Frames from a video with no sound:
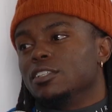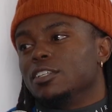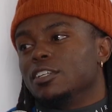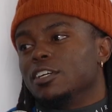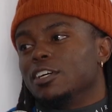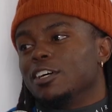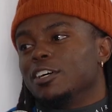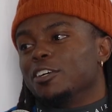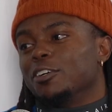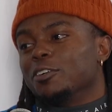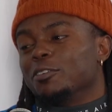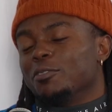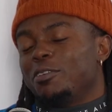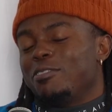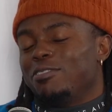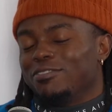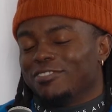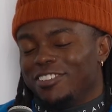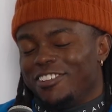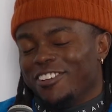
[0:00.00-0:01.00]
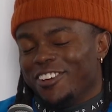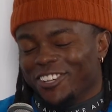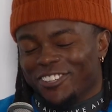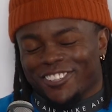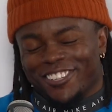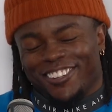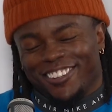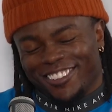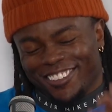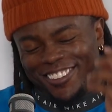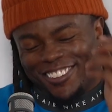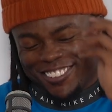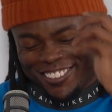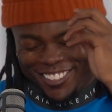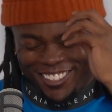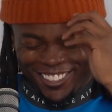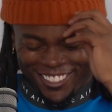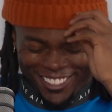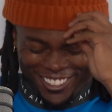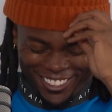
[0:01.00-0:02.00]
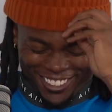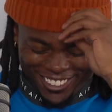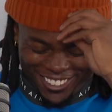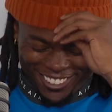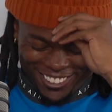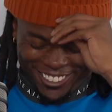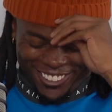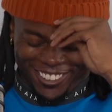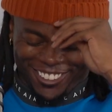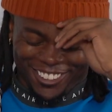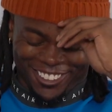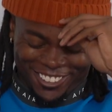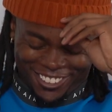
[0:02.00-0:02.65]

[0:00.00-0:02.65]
They're from Europe who came